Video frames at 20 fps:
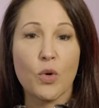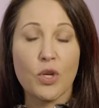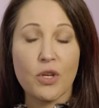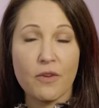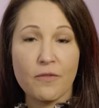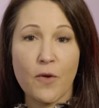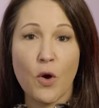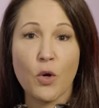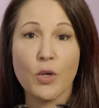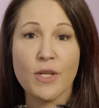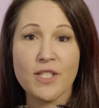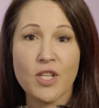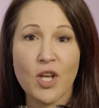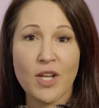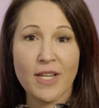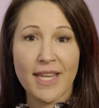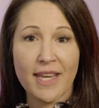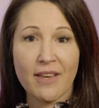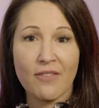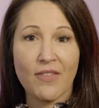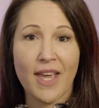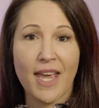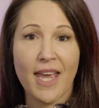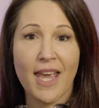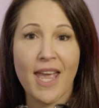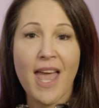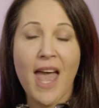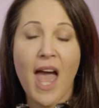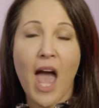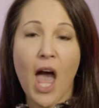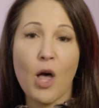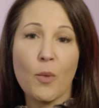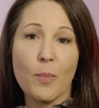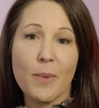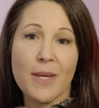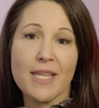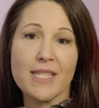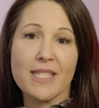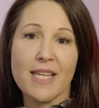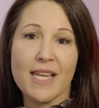When you focus on giving, help
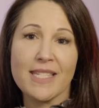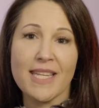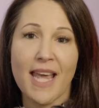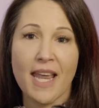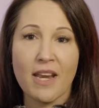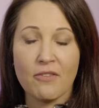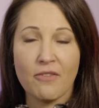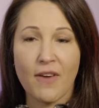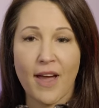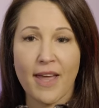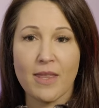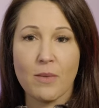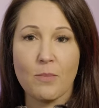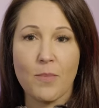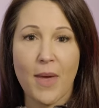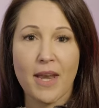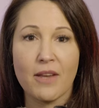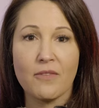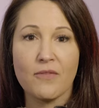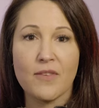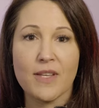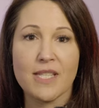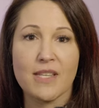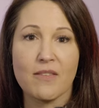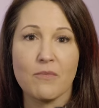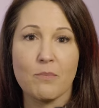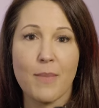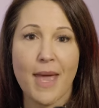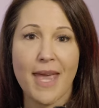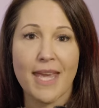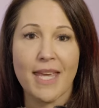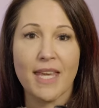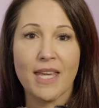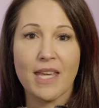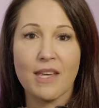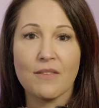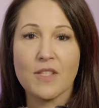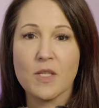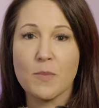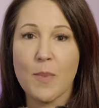kids identify the benefits of making
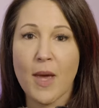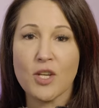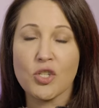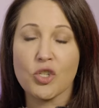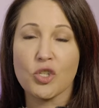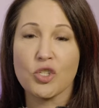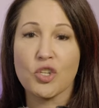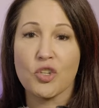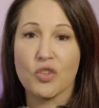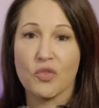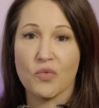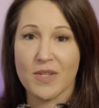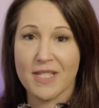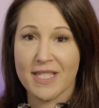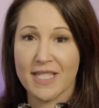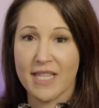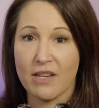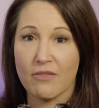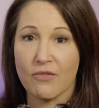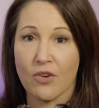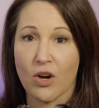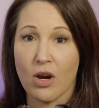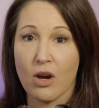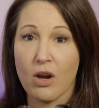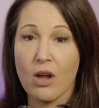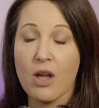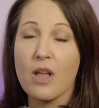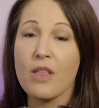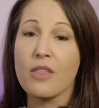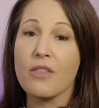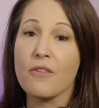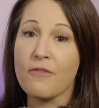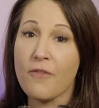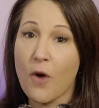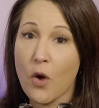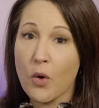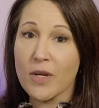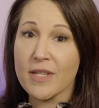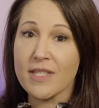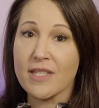gifts special to the receiver. The
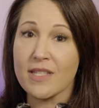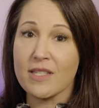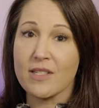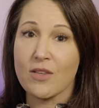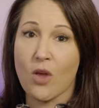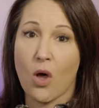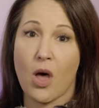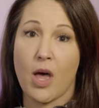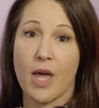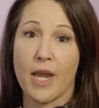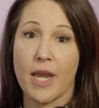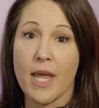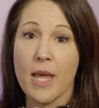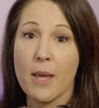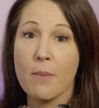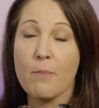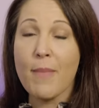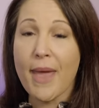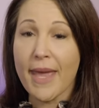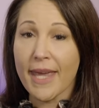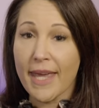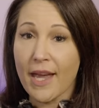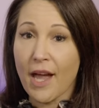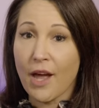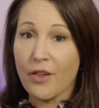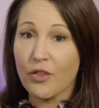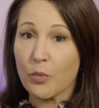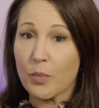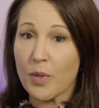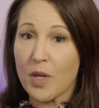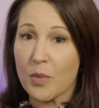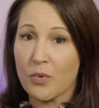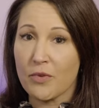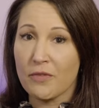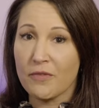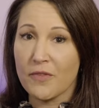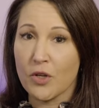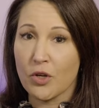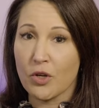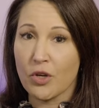focus is on making other people
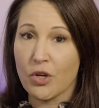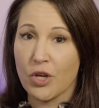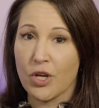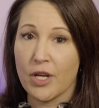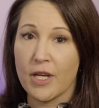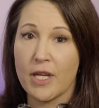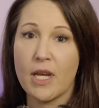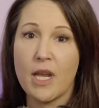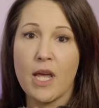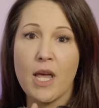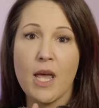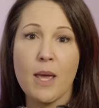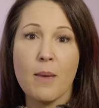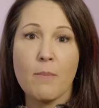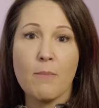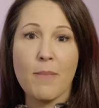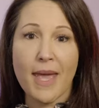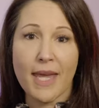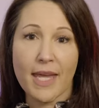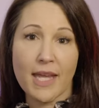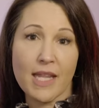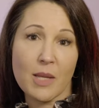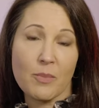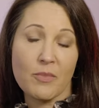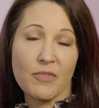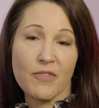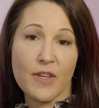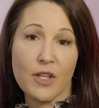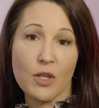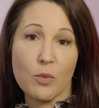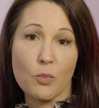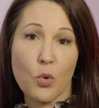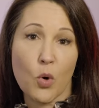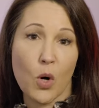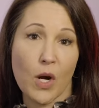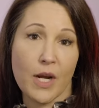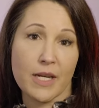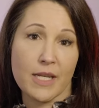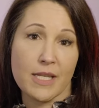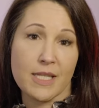feel good, making them feel
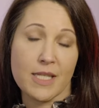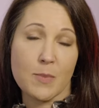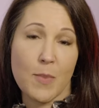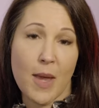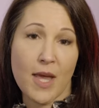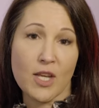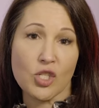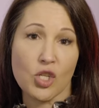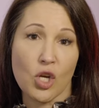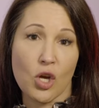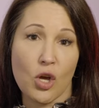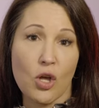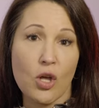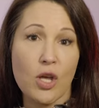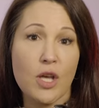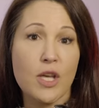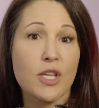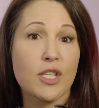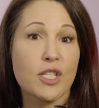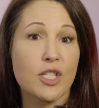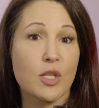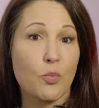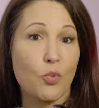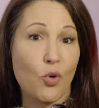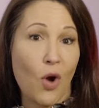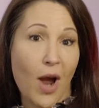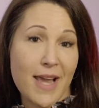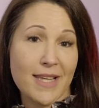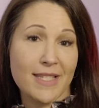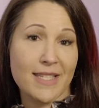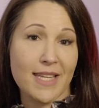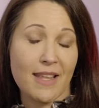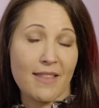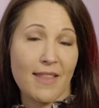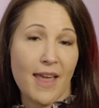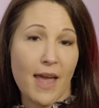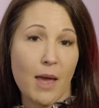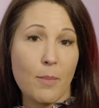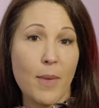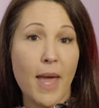important and special, surprising
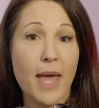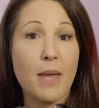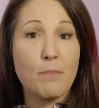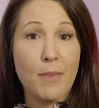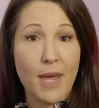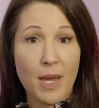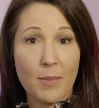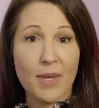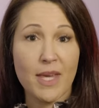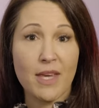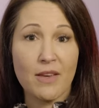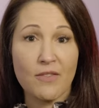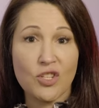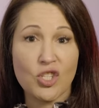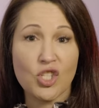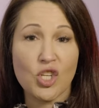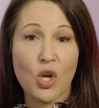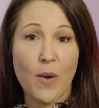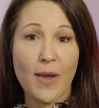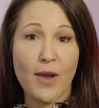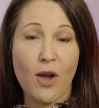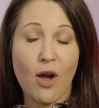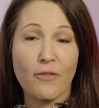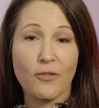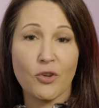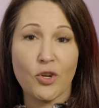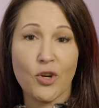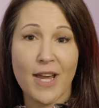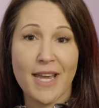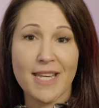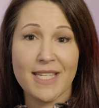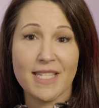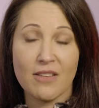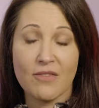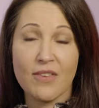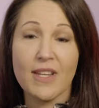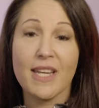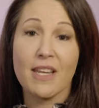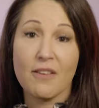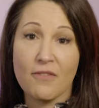them, and maybe even showing off
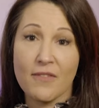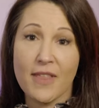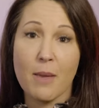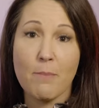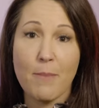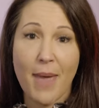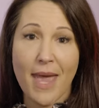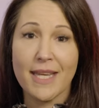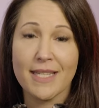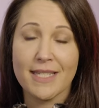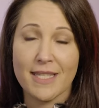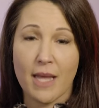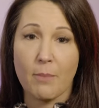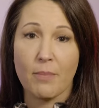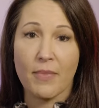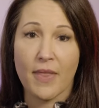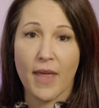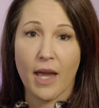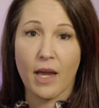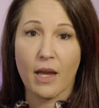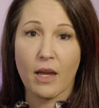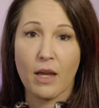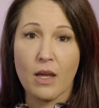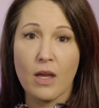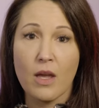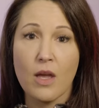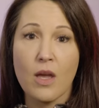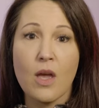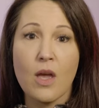creativity if they make something.